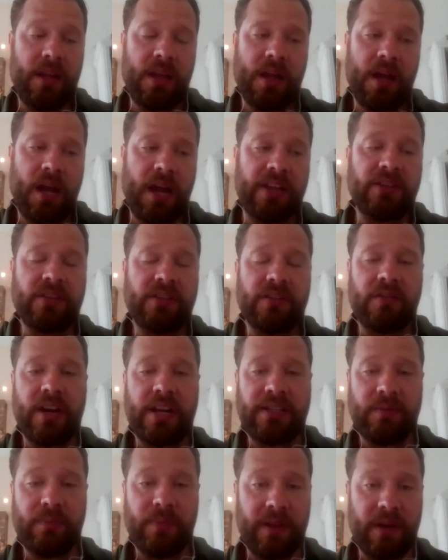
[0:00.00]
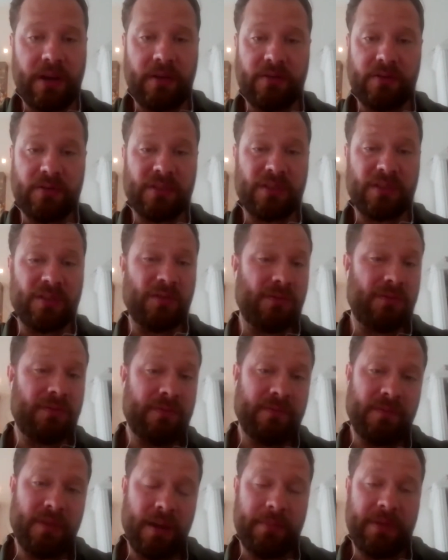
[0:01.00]
integrated with the local school.
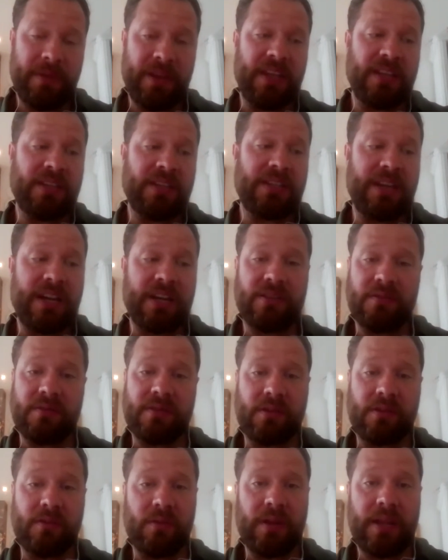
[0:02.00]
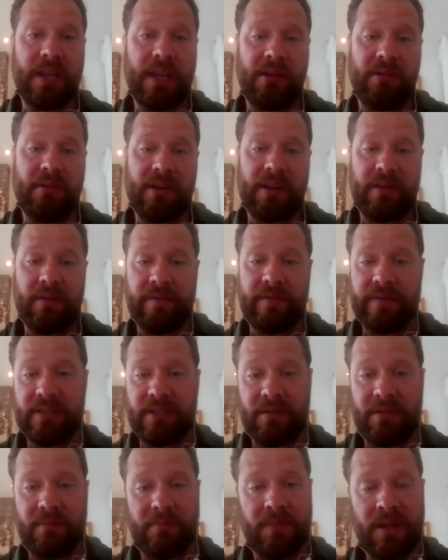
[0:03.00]
The international school here in
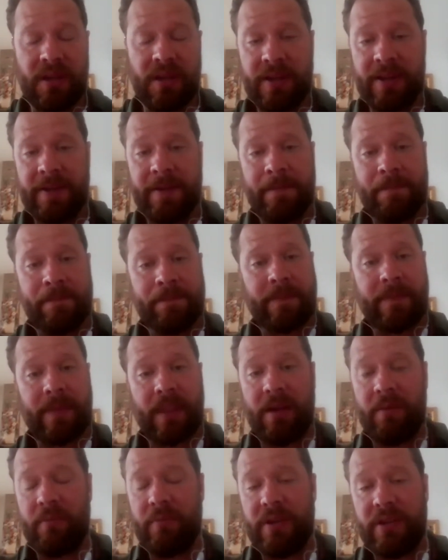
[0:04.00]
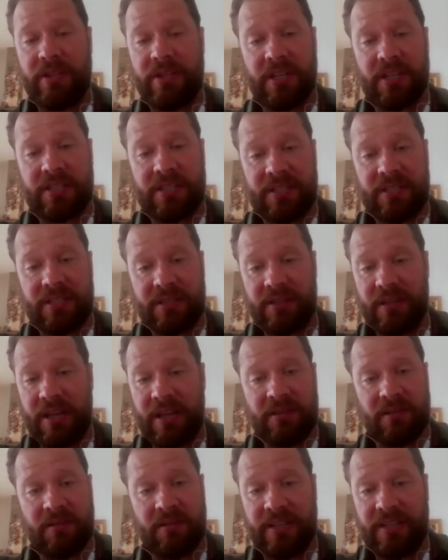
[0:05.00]
Hilversum, and we just
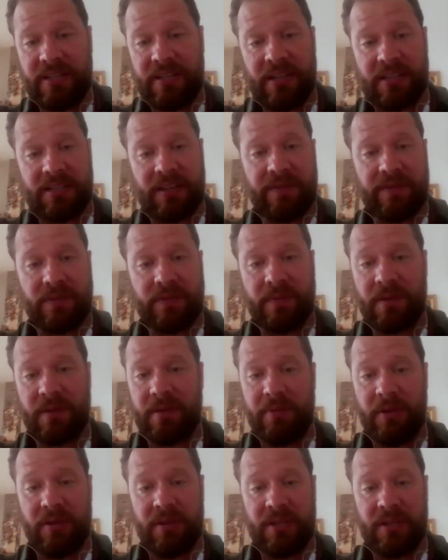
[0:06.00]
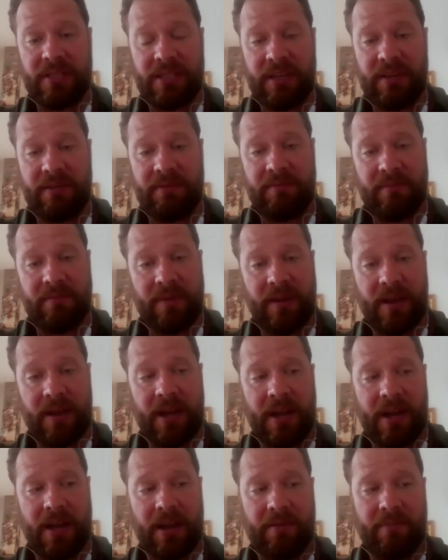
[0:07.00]
integrated ourselves with the community.
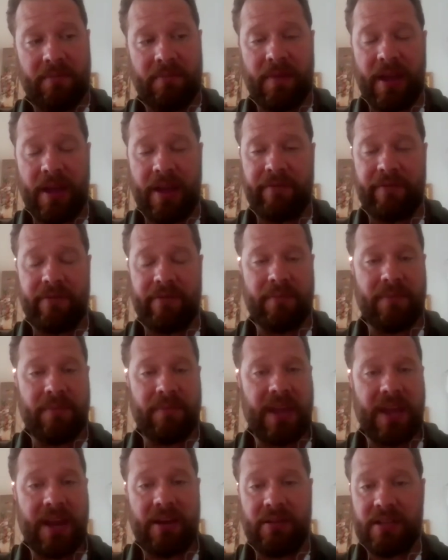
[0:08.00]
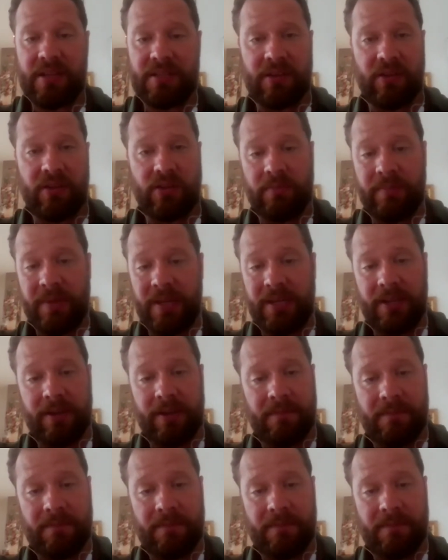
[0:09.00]
And from there, it's social media.